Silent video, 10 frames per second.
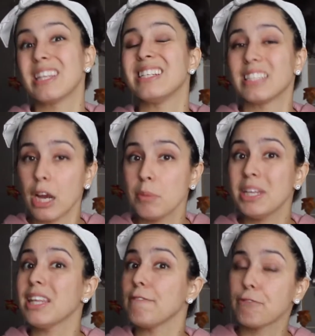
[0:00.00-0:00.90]
They scare
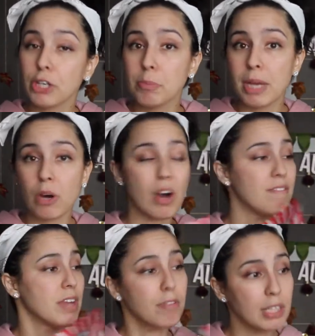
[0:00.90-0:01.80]
me, they freak me out,
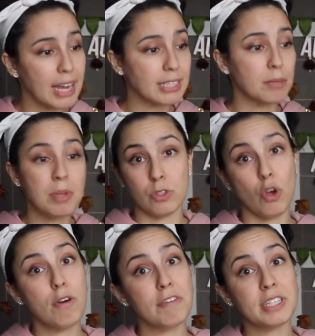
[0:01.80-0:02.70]
I've never liked them.
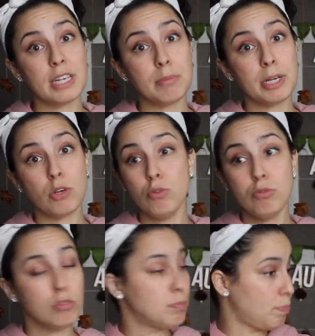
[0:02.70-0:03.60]
No offense to anybody
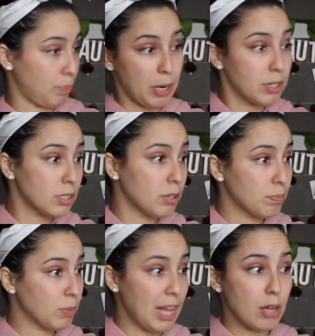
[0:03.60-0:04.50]
whose parents
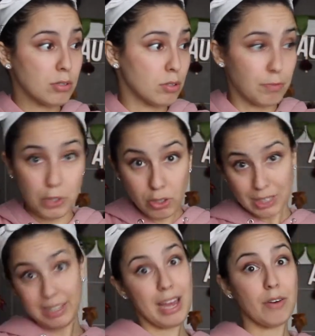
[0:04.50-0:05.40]
are clowns, or if you're
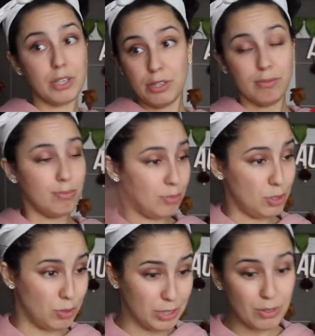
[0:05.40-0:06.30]
a clown and you
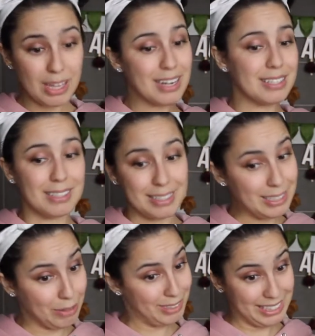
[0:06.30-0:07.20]
do that as,
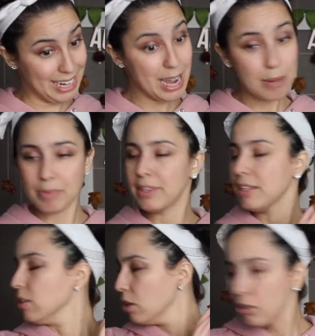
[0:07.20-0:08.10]
you know, a job.
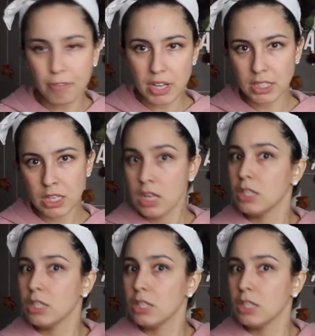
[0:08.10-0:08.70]
No offense.